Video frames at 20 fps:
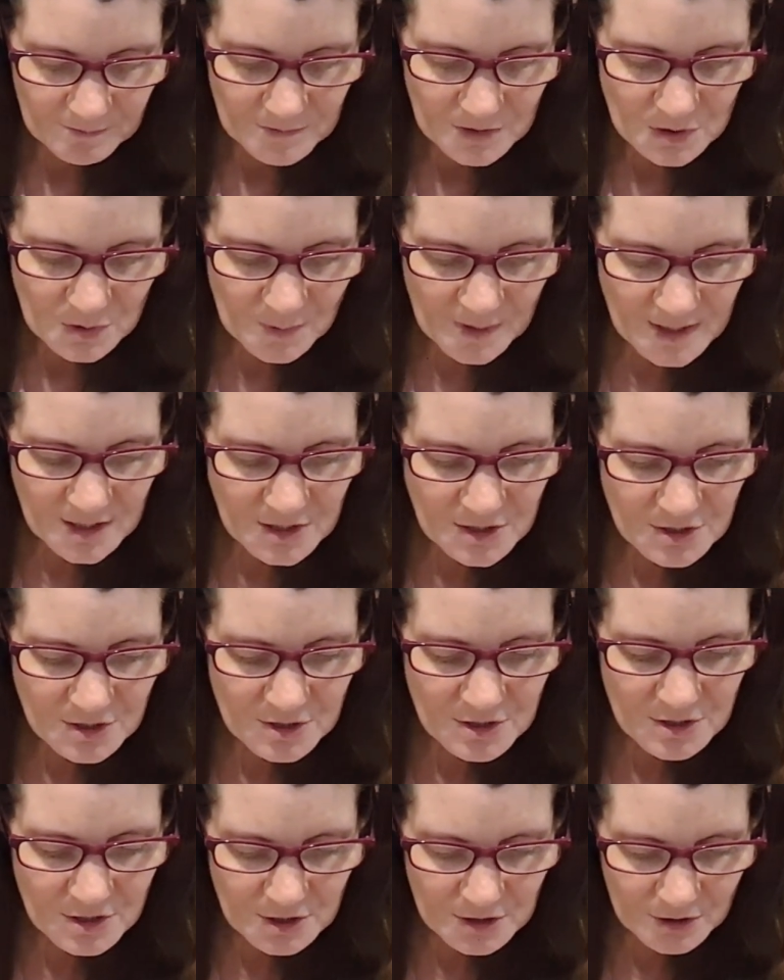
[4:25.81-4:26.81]

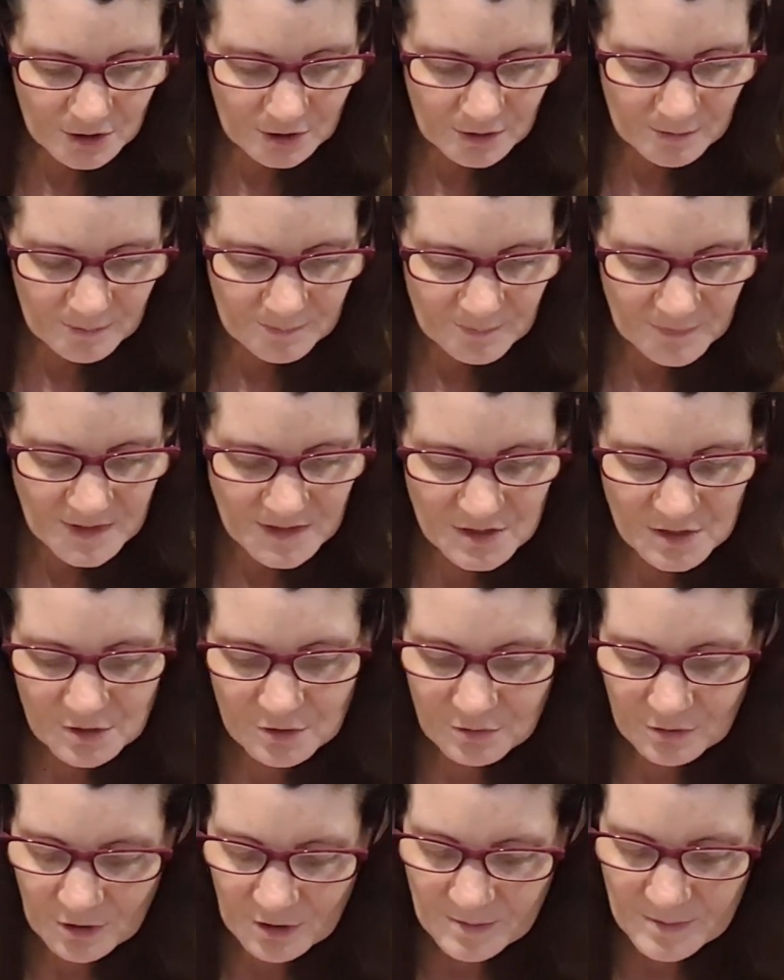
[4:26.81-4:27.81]
22q is a
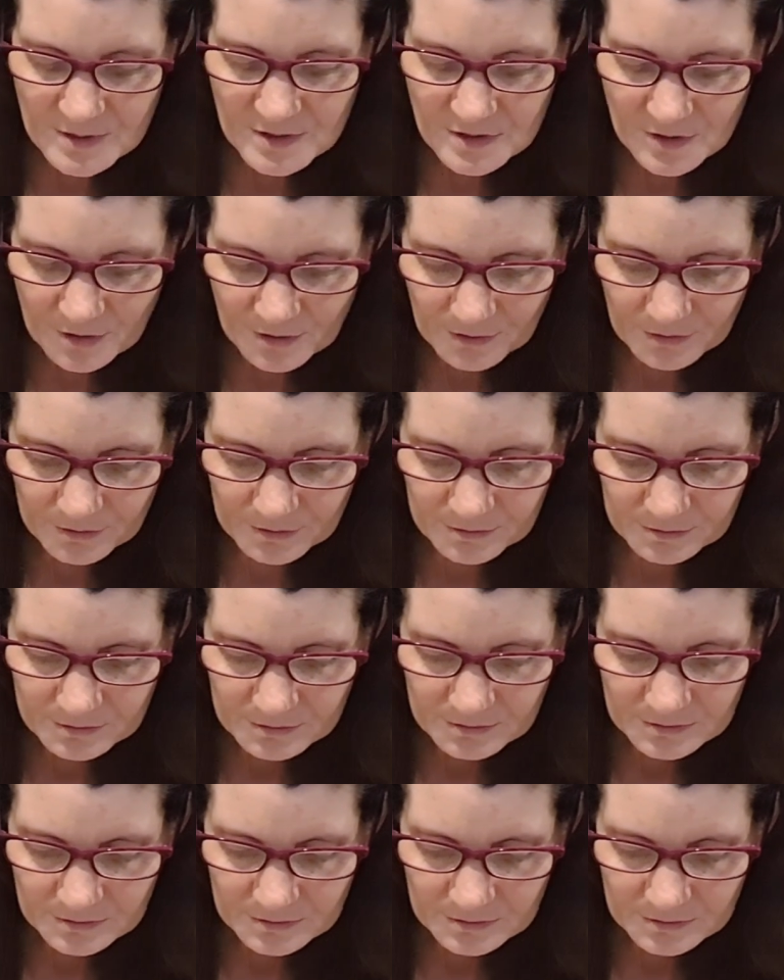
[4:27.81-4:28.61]
chromosomal